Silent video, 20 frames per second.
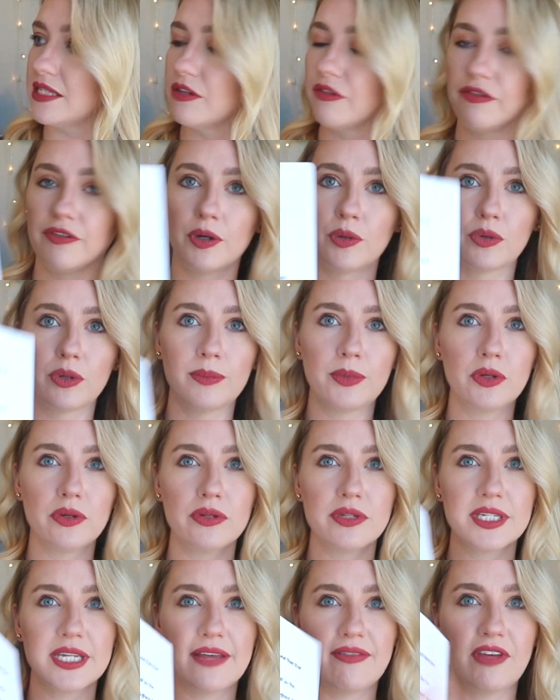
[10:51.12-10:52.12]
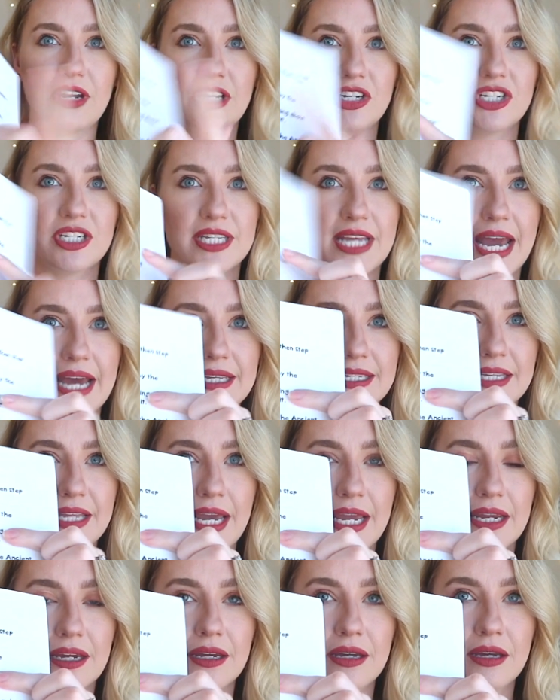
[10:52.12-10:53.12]
the foldables, and then it just has
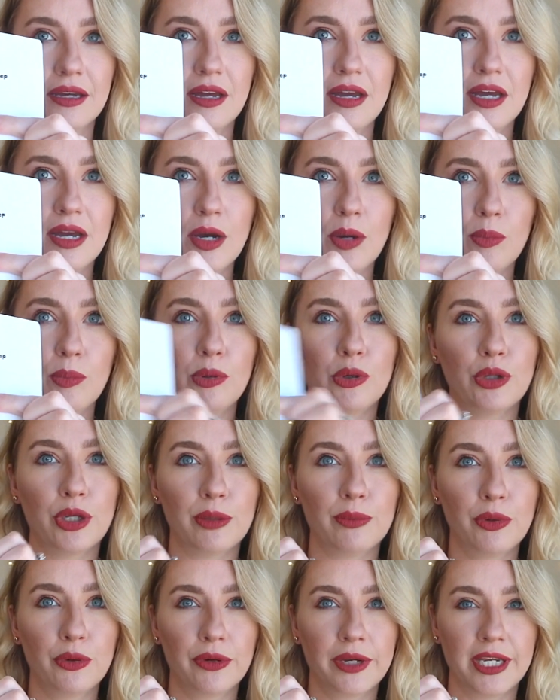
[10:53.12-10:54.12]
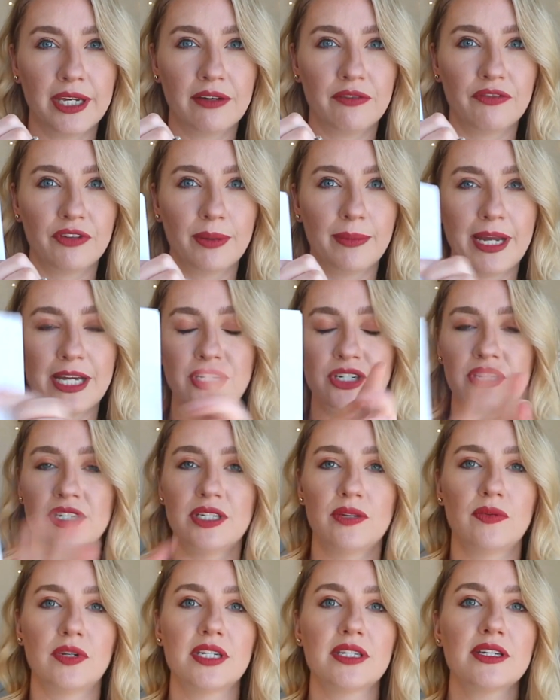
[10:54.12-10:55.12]
like bullet point
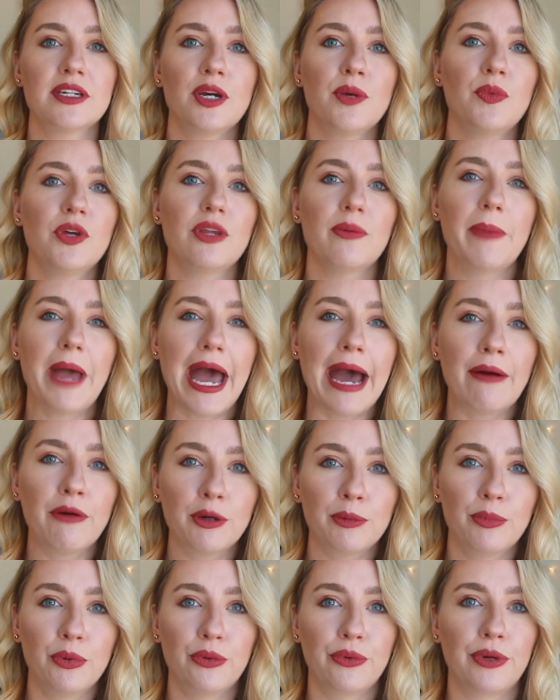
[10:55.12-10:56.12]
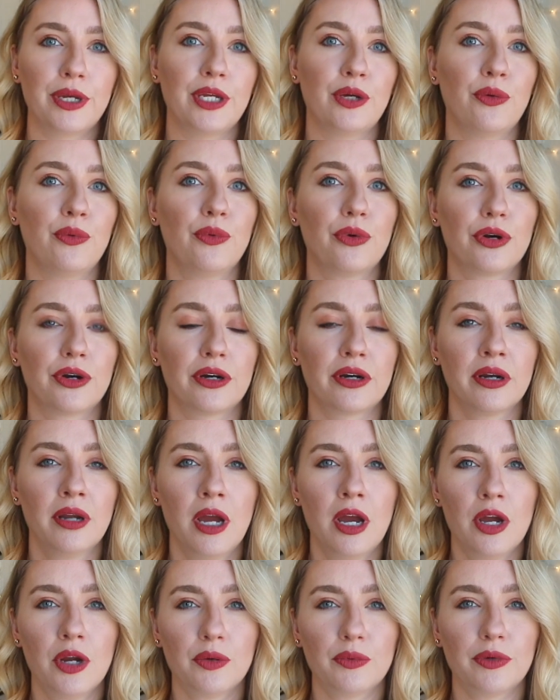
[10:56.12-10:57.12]
information, so it doesn't come with a PowerPoint or
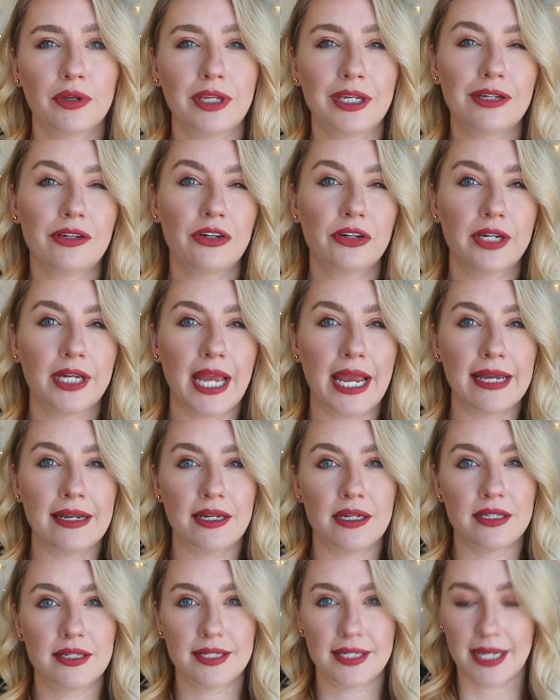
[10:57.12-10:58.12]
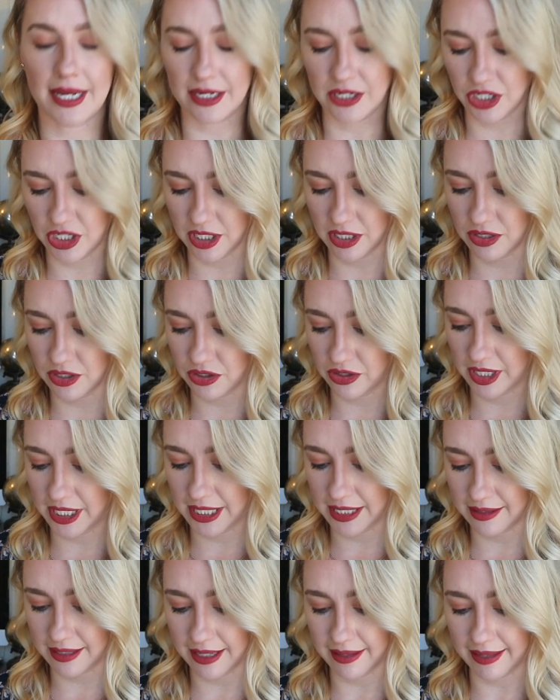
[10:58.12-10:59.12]
really created stations or
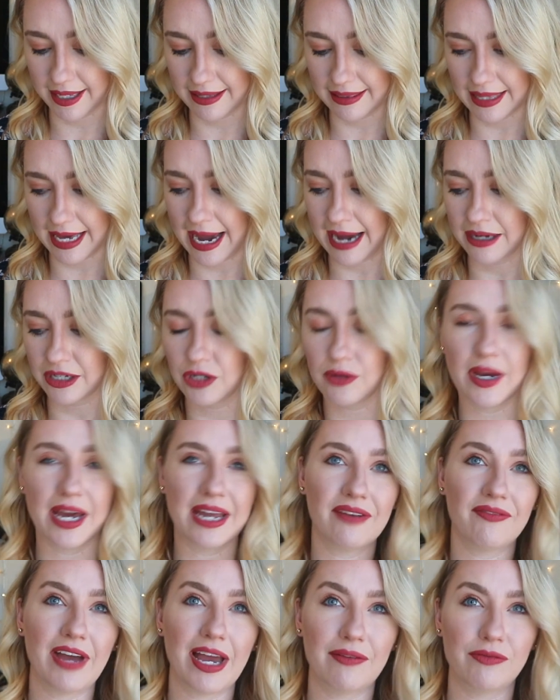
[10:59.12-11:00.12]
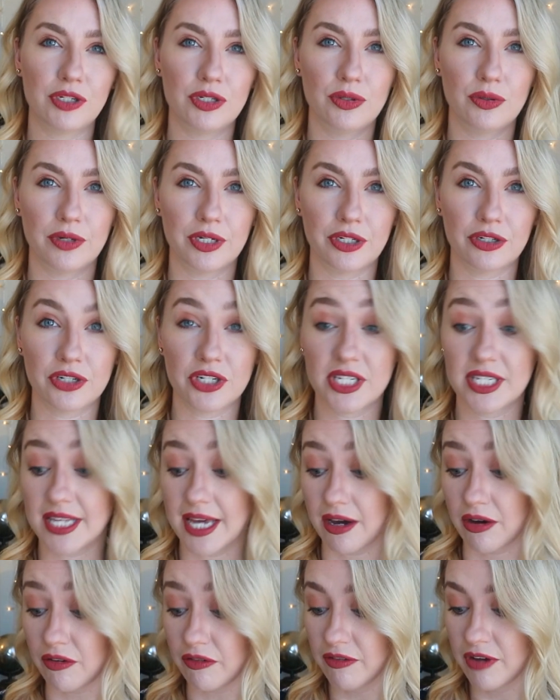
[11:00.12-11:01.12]
anything like that. You kind of have to do it
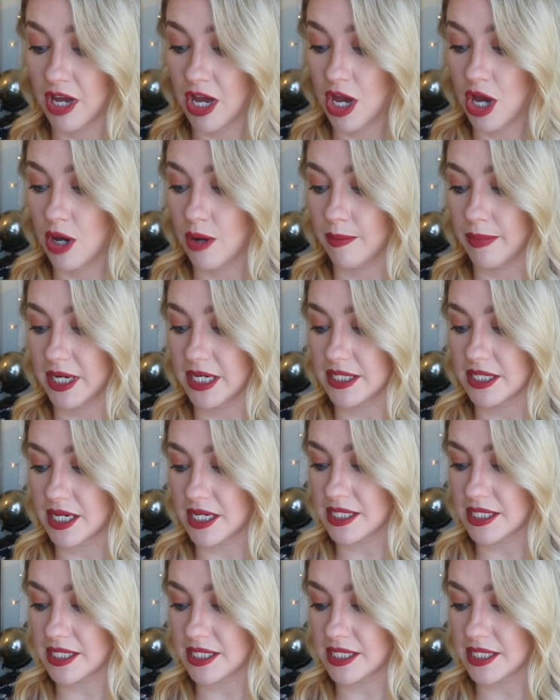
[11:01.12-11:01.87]
yourself, but it